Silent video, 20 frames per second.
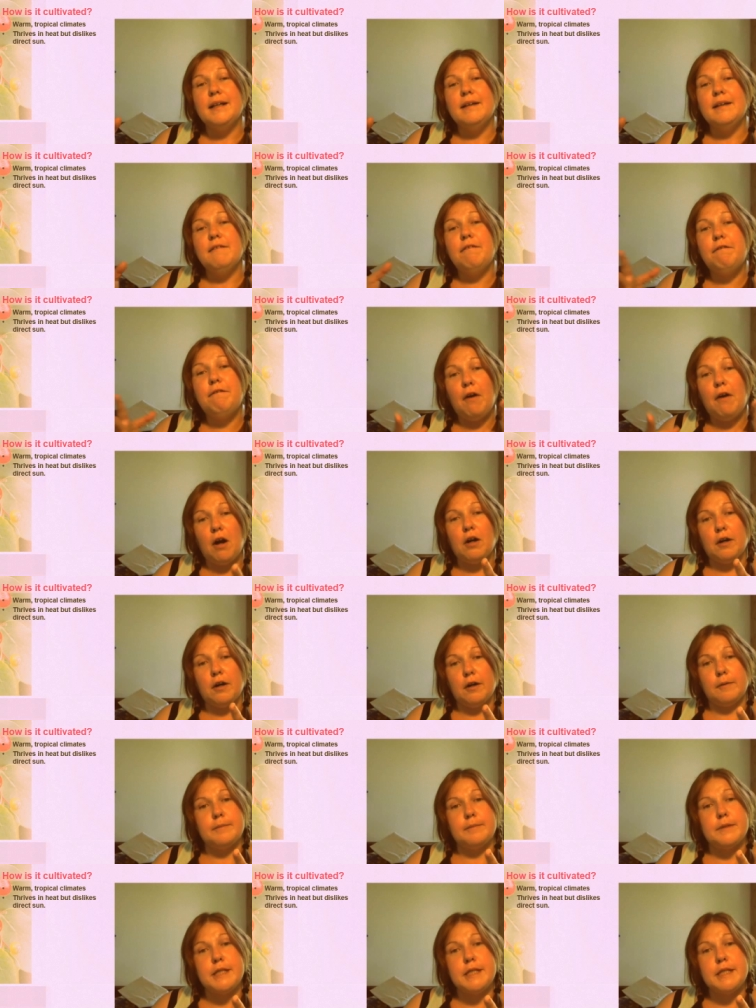
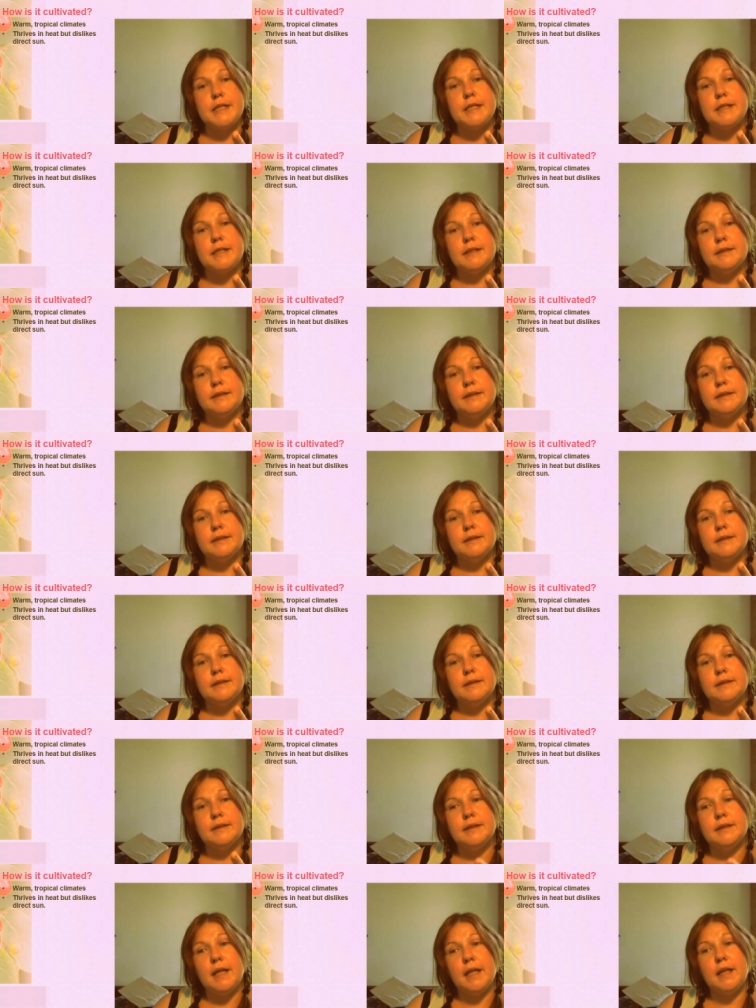farmed
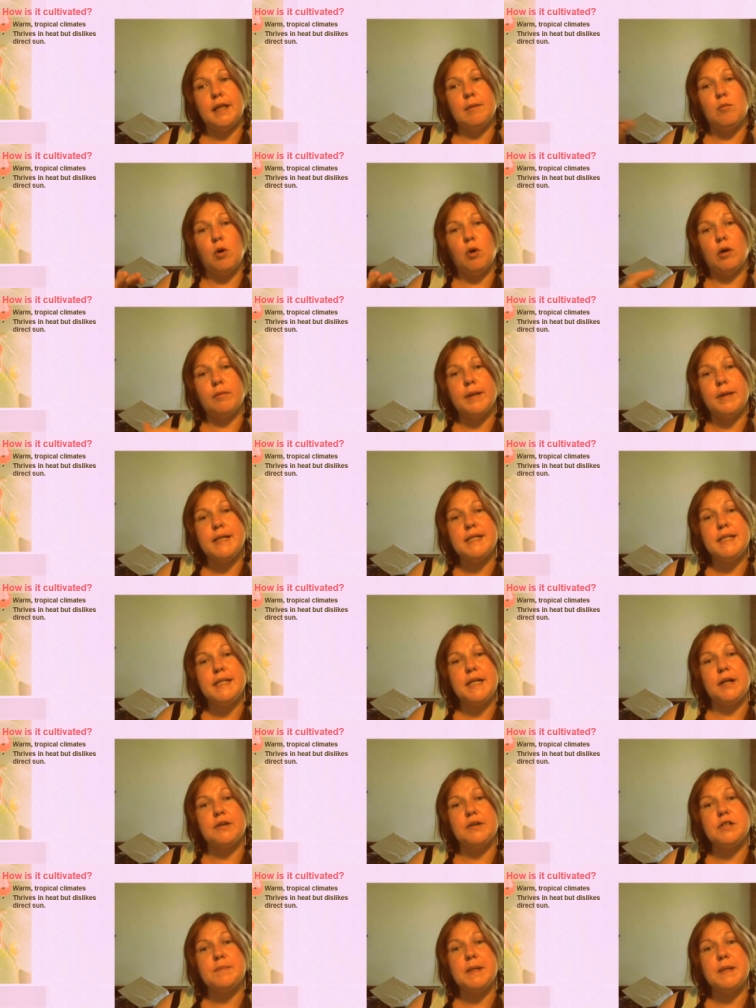in the more recent
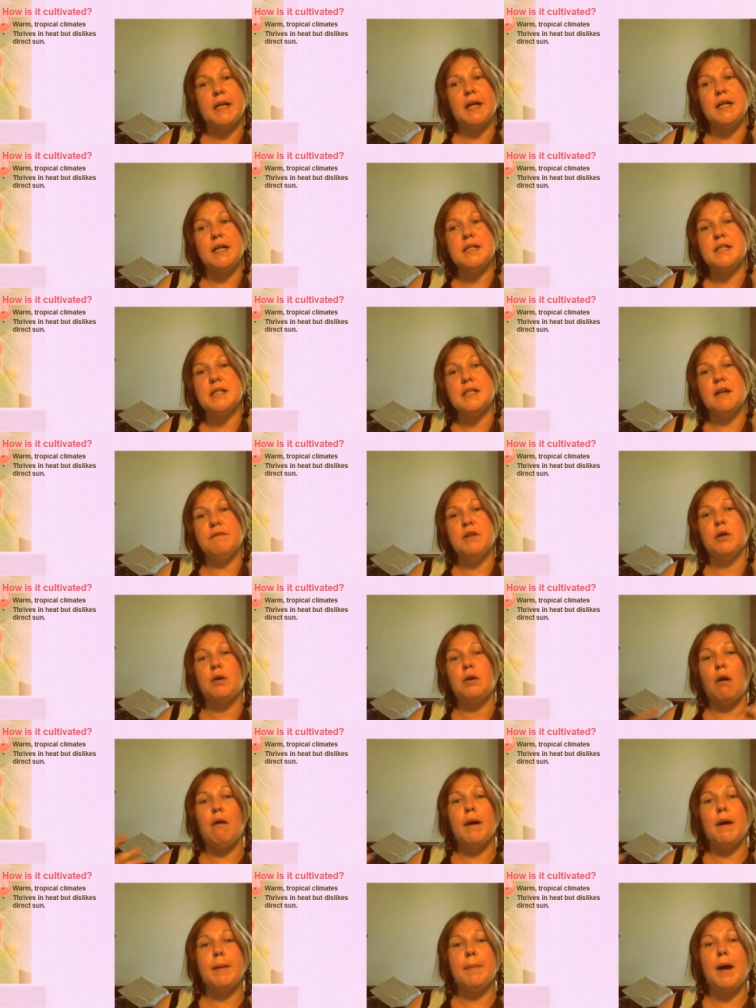years because of the
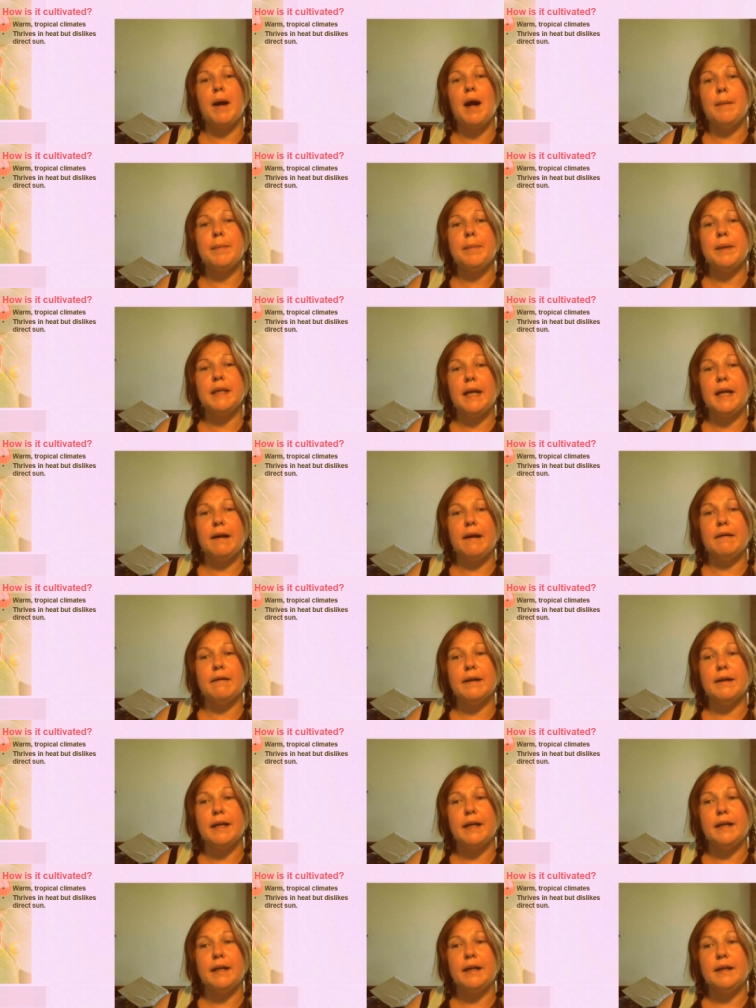growing
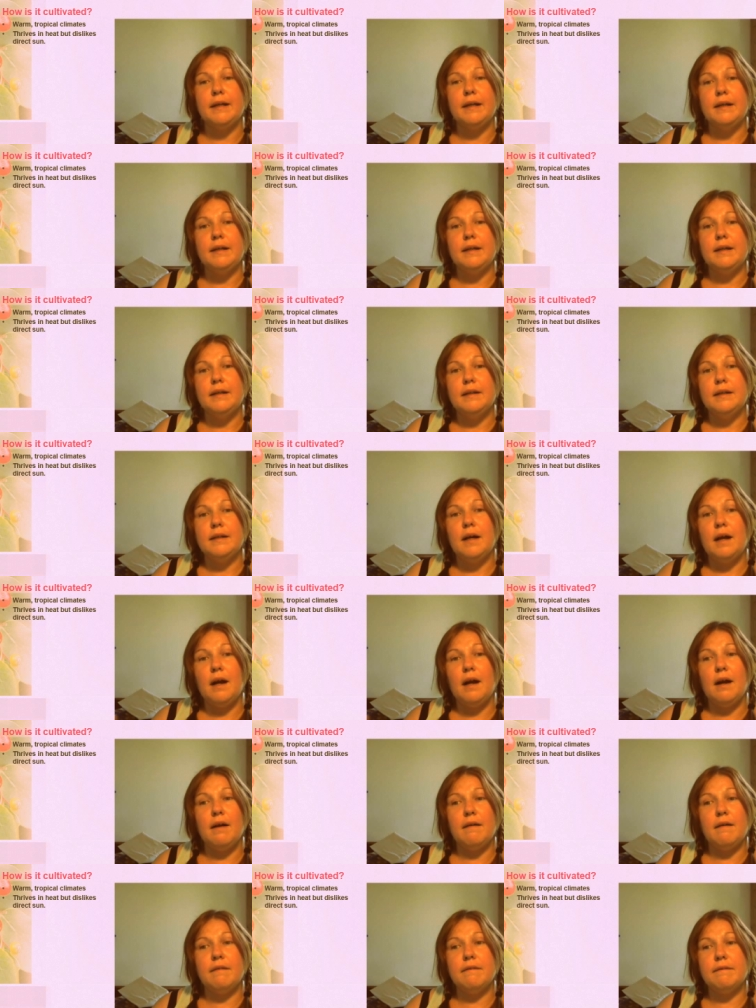popularity
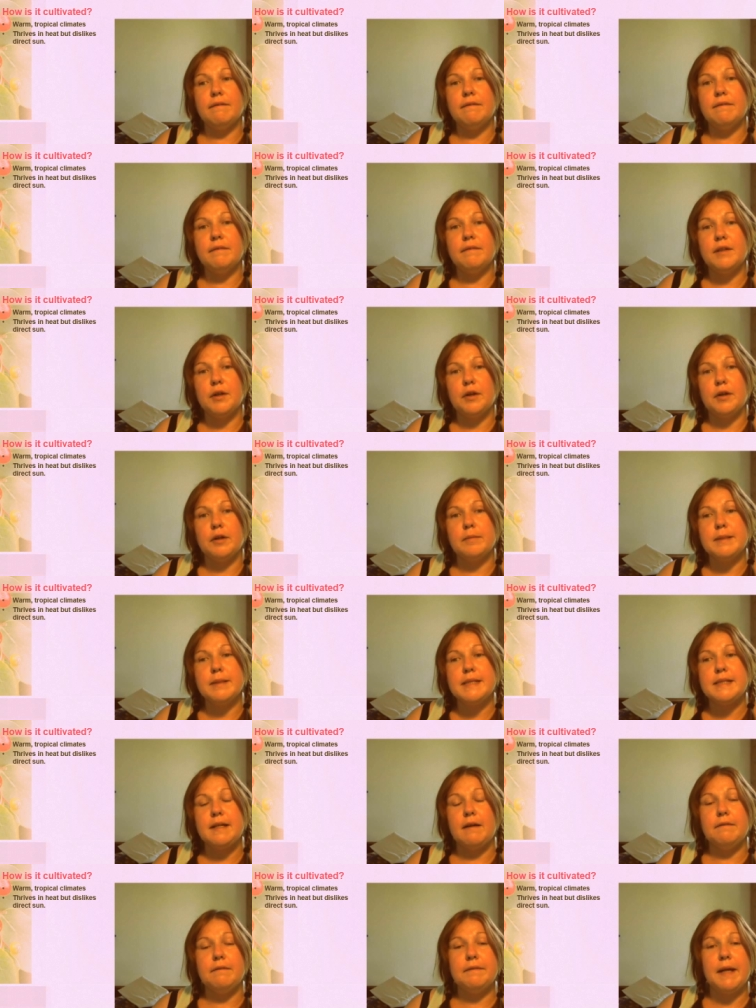of the herb
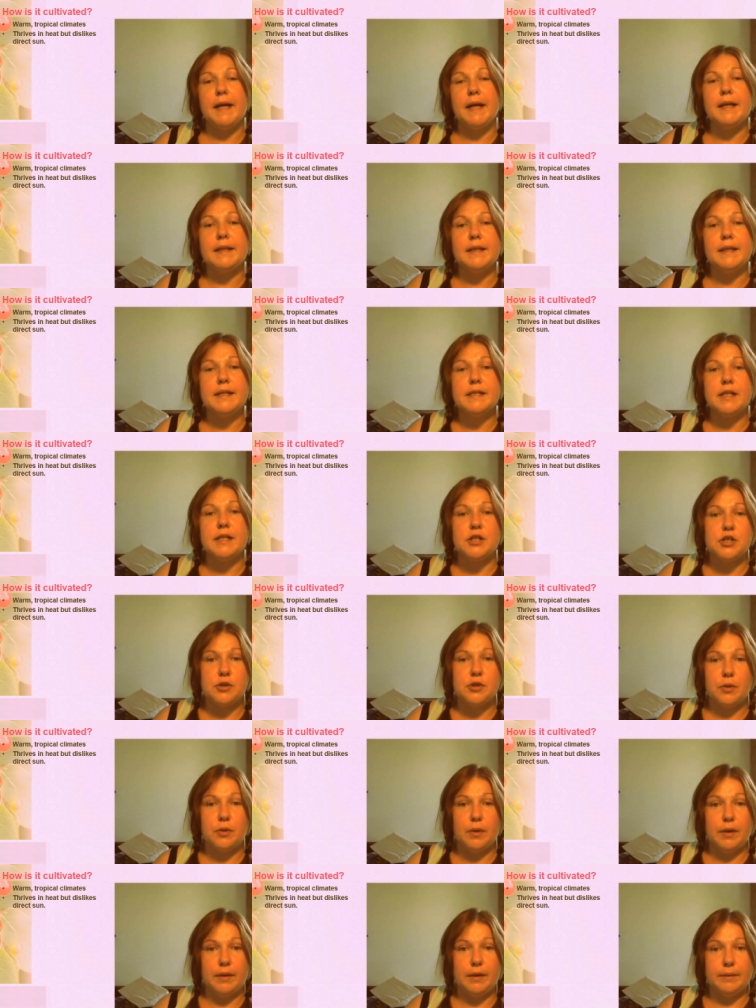itself and the essential oil.